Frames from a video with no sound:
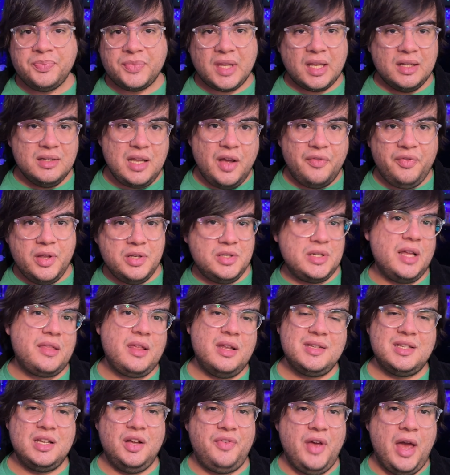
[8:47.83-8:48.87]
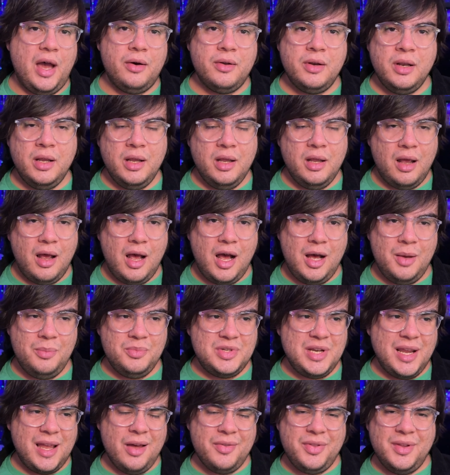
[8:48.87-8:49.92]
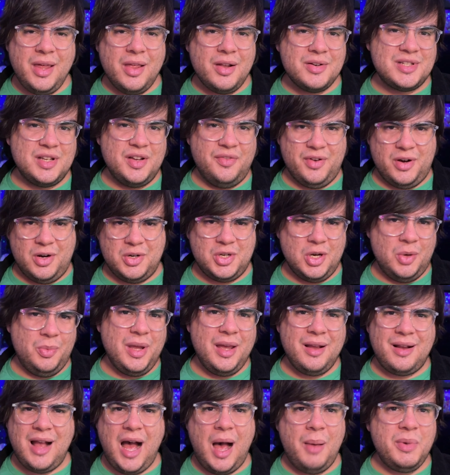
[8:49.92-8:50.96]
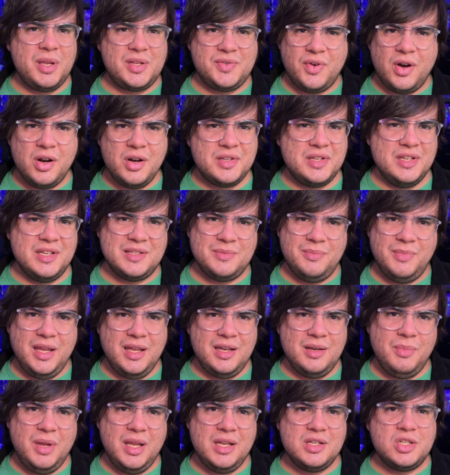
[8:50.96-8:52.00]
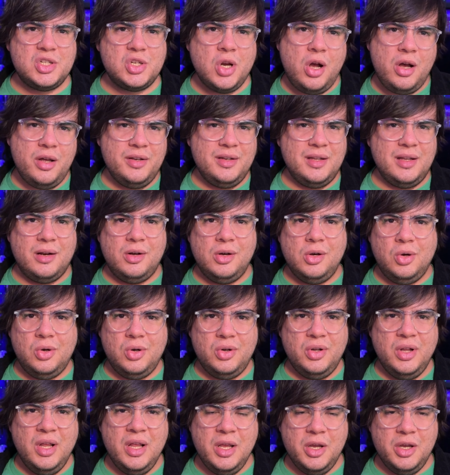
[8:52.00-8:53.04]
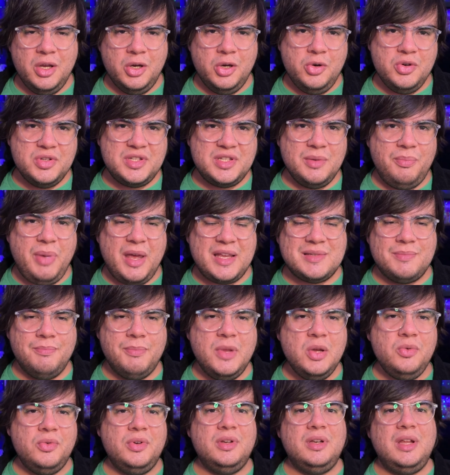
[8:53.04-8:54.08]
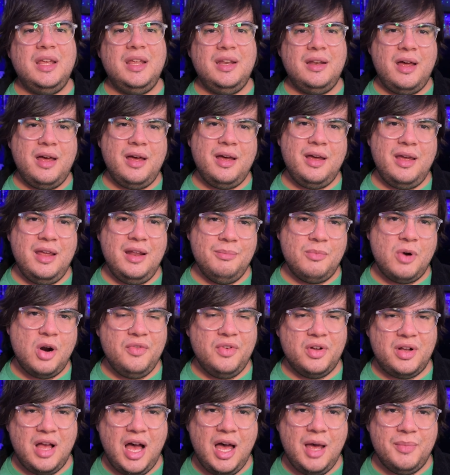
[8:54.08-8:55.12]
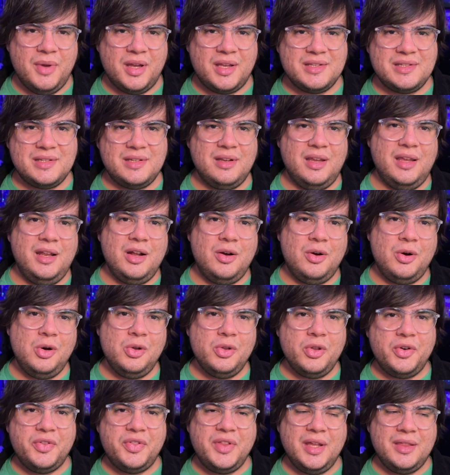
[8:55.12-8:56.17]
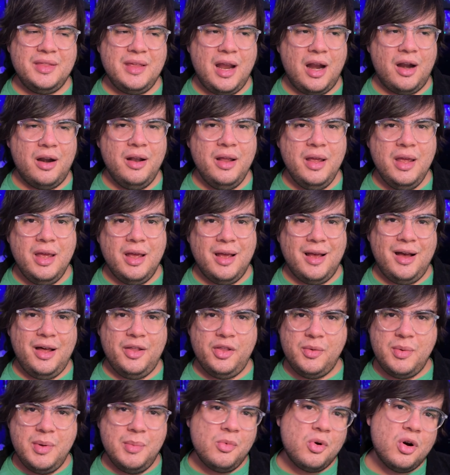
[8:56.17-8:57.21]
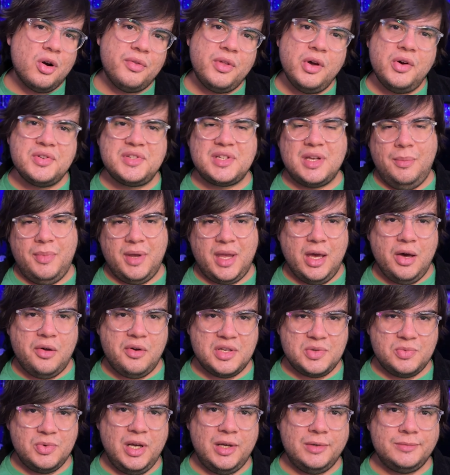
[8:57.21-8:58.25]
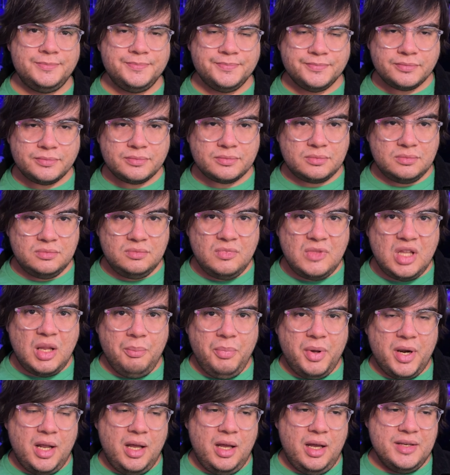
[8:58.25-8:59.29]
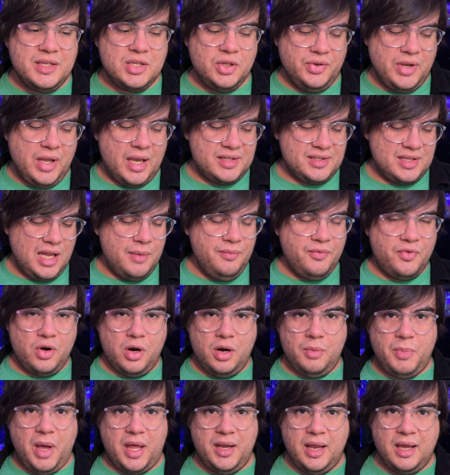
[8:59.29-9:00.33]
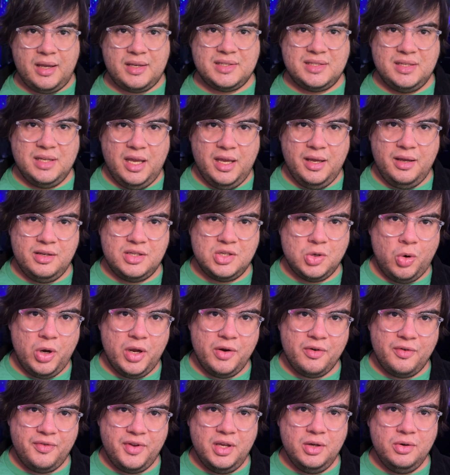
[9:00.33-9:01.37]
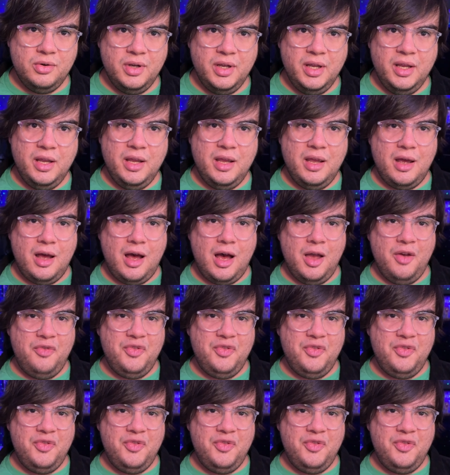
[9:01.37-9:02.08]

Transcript: definitely check that stuff out. Check out the other stuff on our show. We got Comics Versus. Me and Sean did a whole who is the best mutant in Marvel Comics. A whole little thing there. There'll be more of those coming out as well. But until next time for my next toy review, if you